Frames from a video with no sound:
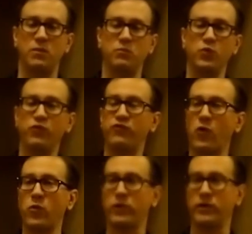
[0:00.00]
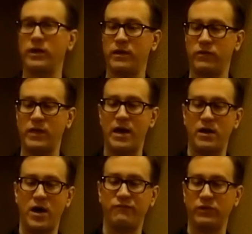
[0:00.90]
move forward that
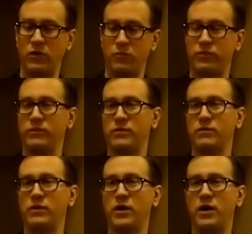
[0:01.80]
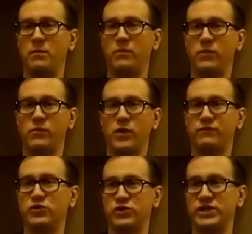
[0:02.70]
envelope um, of
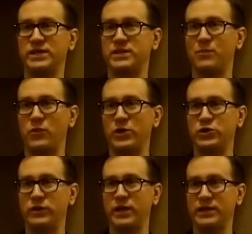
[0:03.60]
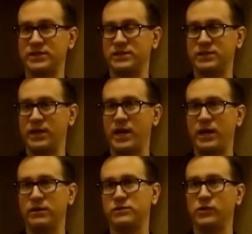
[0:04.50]
church state separation that exists
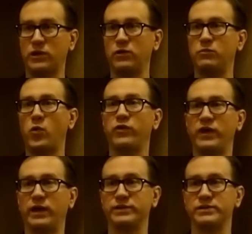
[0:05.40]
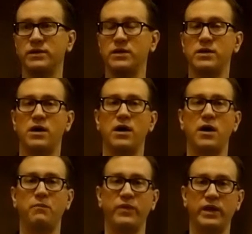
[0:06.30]
today to include more things um,
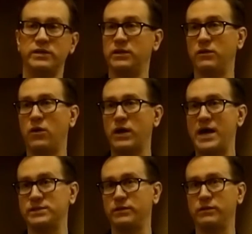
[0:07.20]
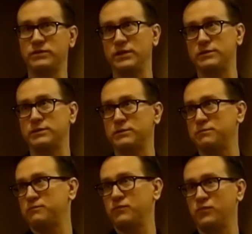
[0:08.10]
that it didn't, hasn't since
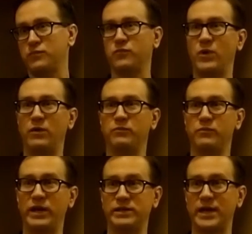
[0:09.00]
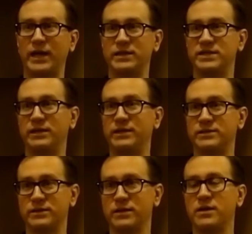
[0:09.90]
well, many decades at least.
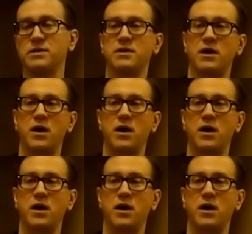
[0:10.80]
Uh,